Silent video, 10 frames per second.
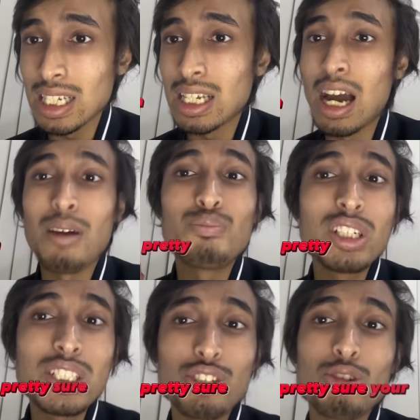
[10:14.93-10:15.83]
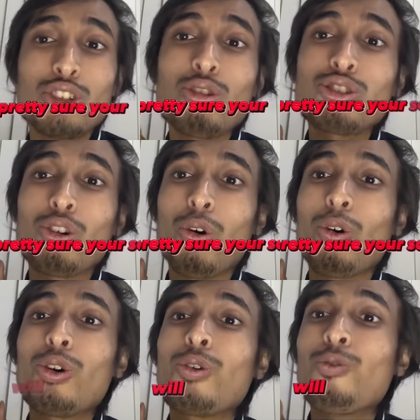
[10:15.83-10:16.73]
I'm pretty sure your score
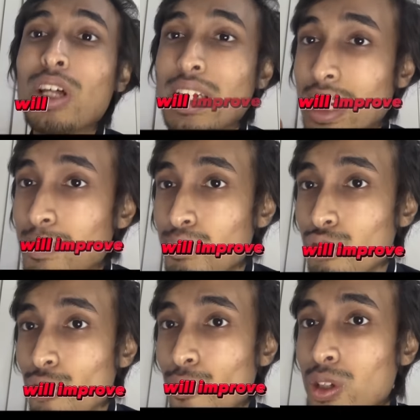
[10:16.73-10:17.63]
will improve.